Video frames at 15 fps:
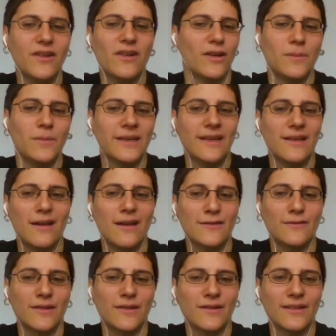they're not obligate
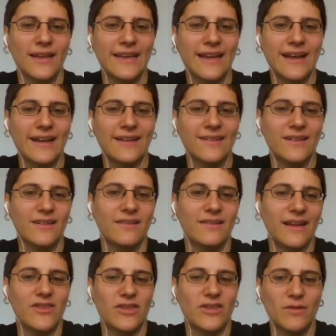carnivores like cats. They don't
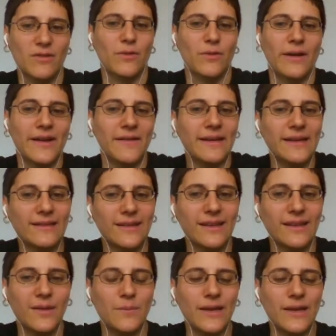actually require
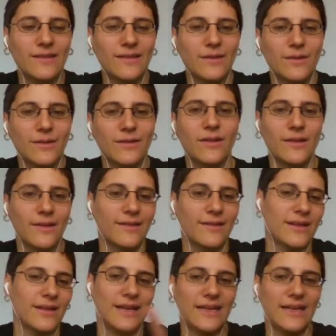anything in meat. So as long as
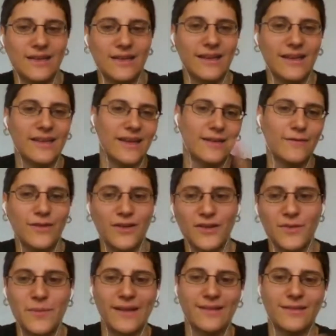they're getting a like kind of
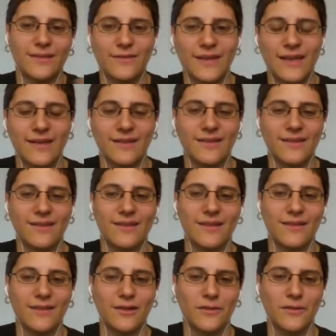good mix of things, it's
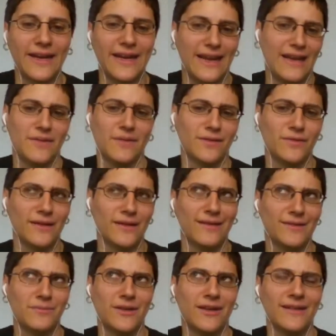it's all right. And I was
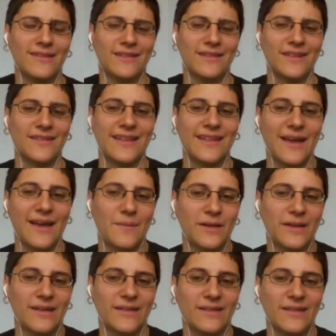really surprised to learn that
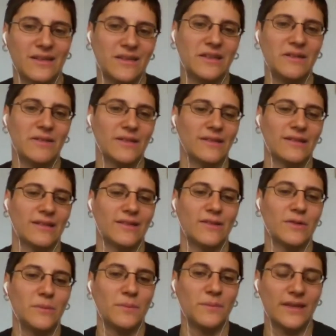because you know you just
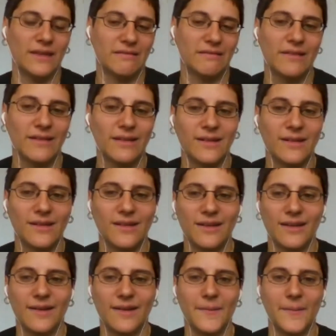assume that.
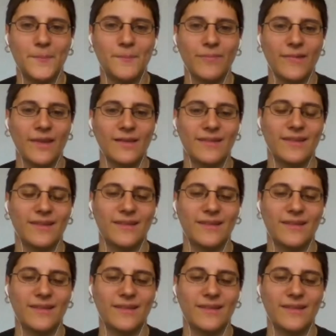Um, yeah.